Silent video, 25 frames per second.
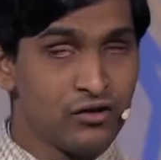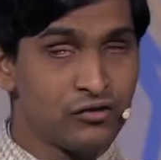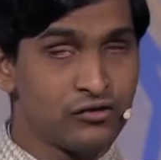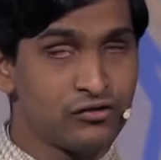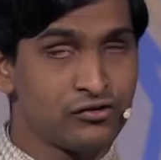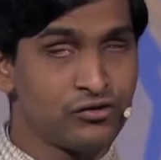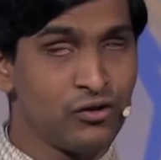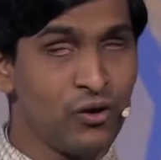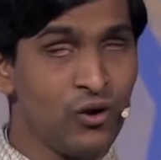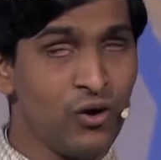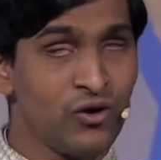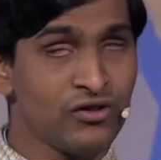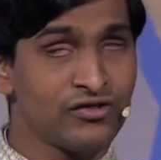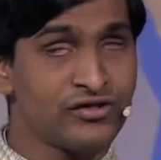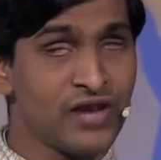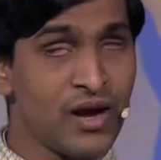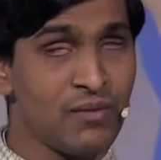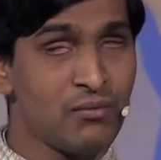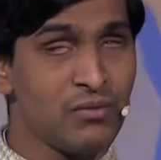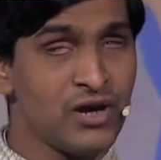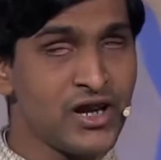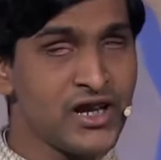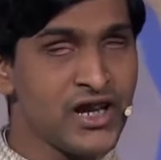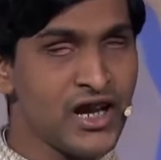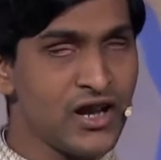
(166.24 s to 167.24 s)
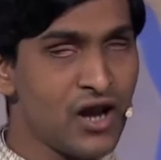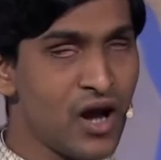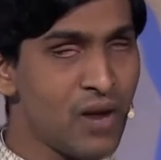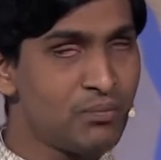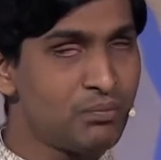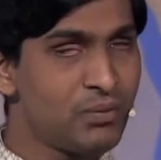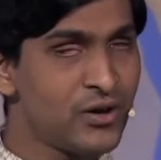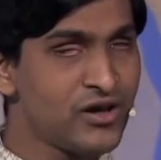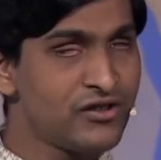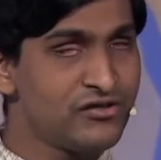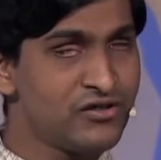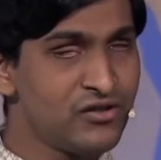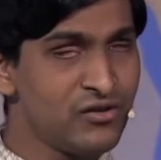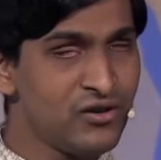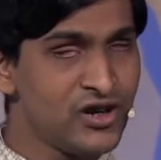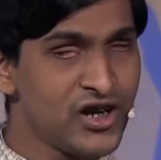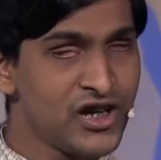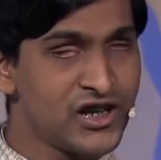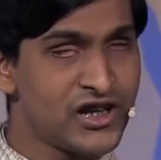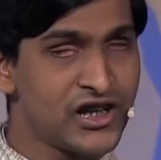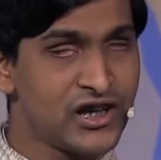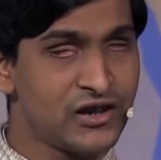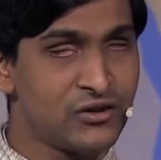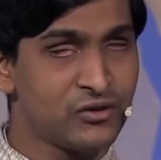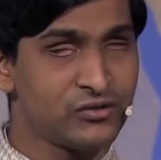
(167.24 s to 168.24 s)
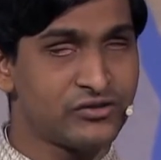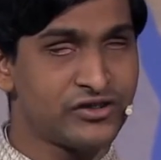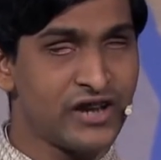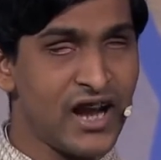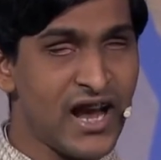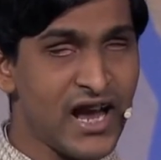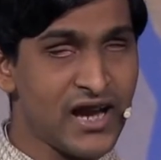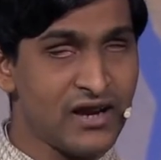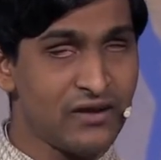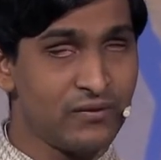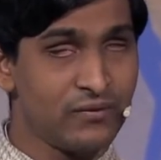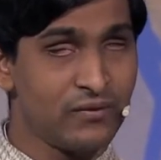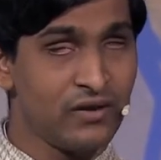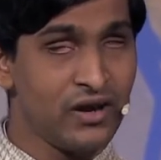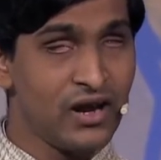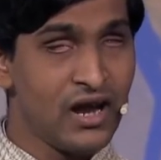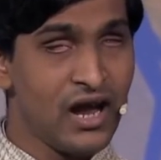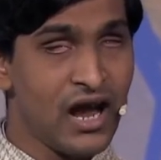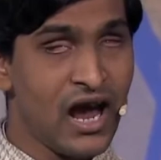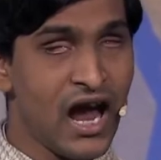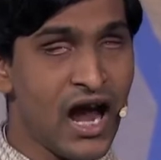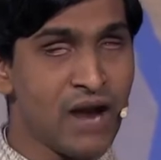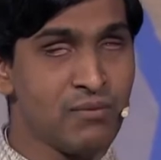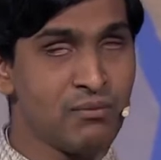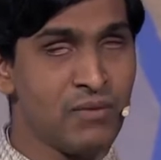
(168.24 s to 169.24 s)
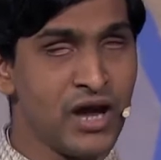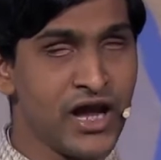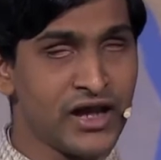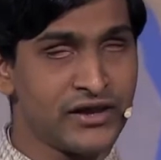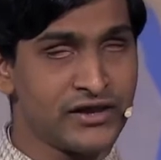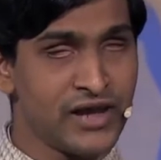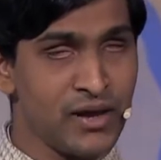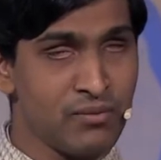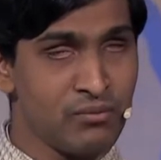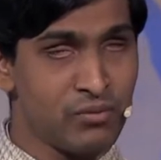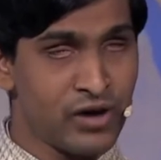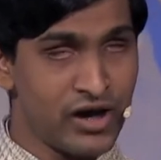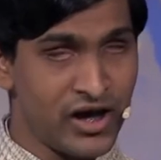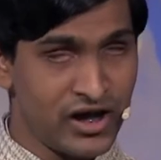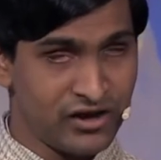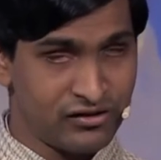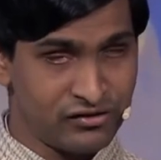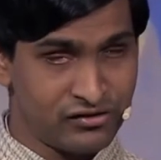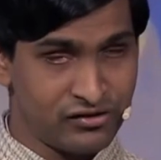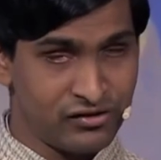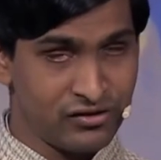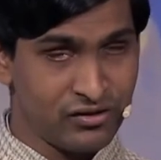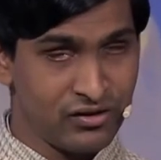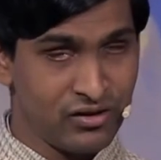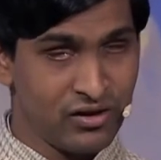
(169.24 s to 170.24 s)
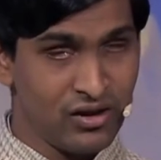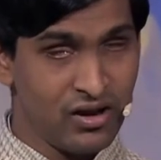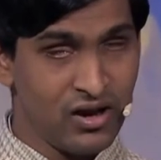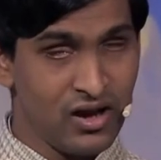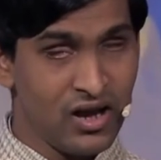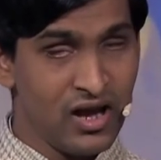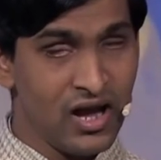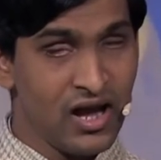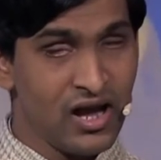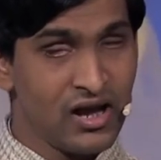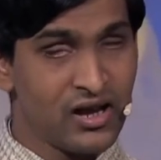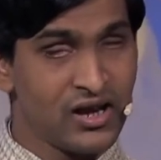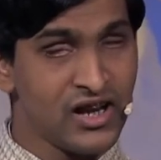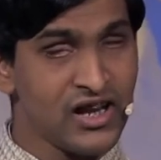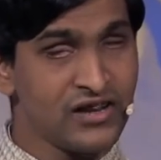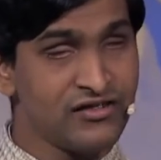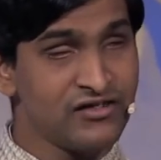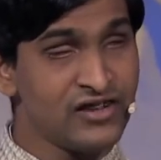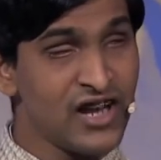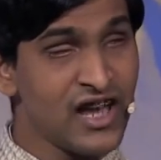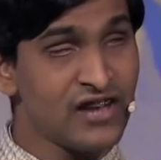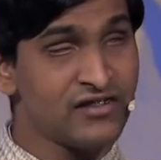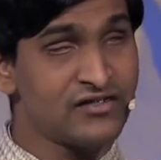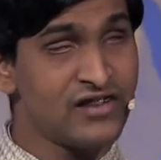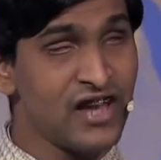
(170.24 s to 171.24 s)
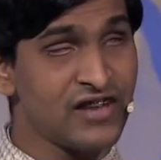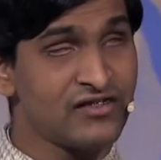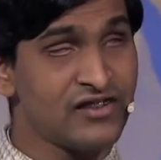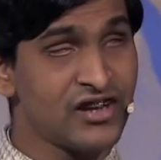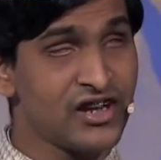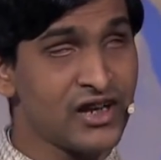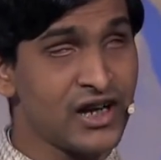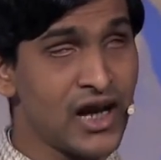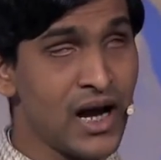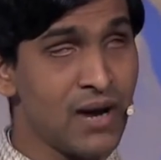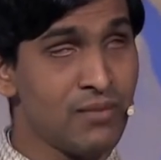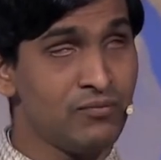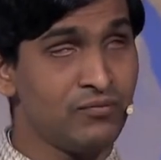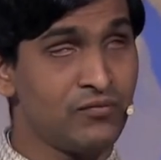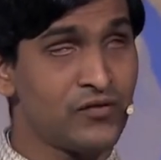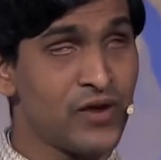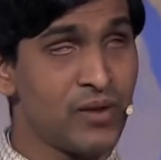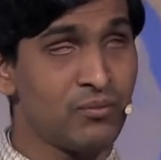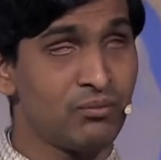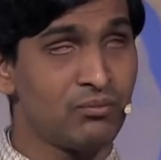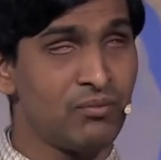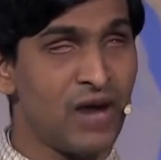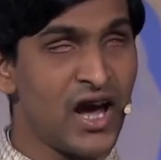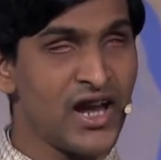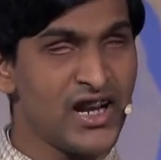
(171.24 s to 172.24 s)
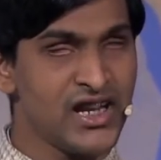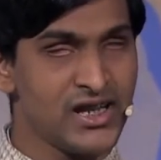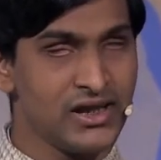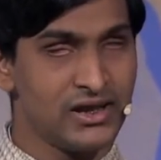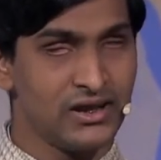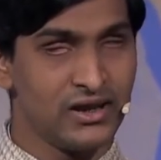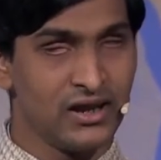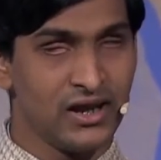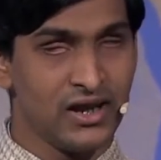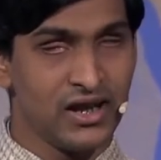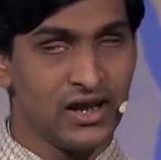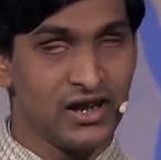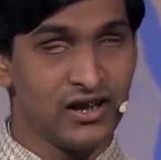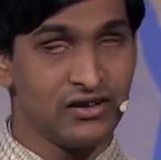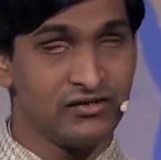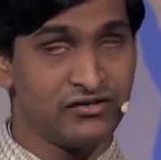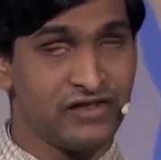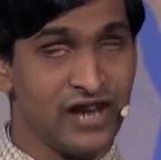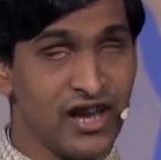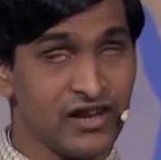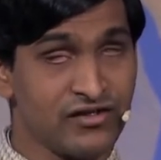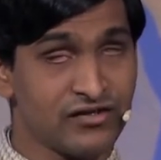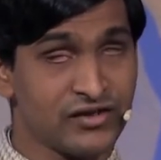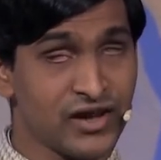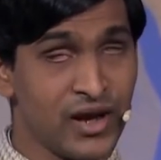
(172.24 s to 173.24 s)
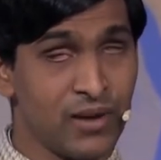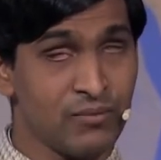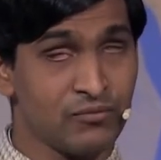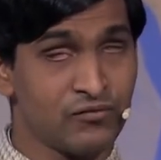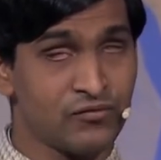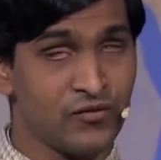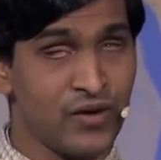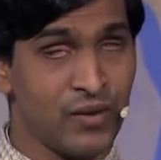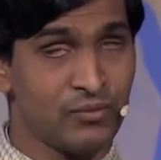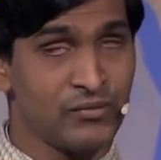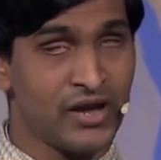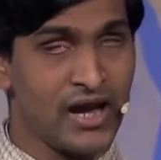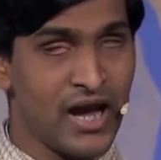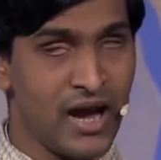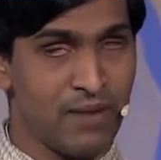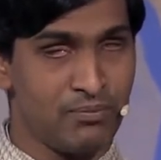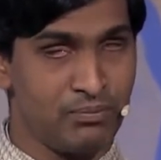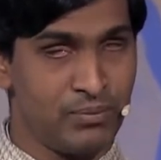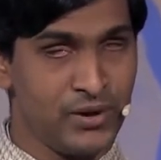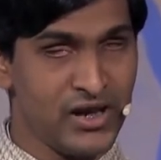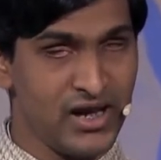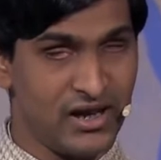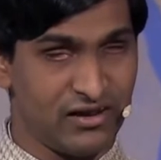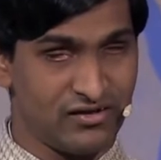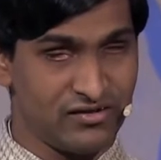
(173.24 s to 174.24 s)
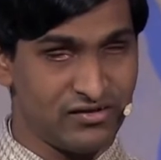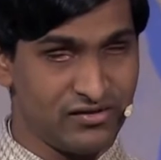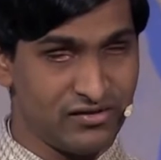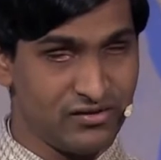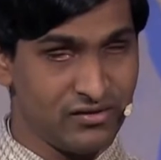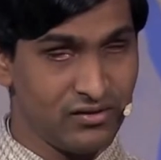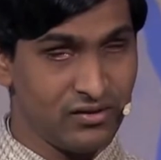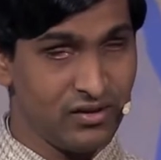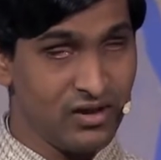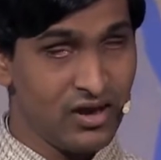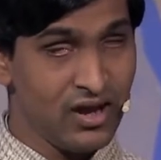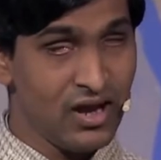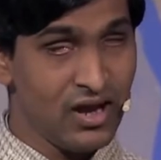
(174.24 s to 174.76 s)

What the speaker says: show somebody an opportunity to thrive and make them rich. Richness doesn't come from money. It just comes from the happiness.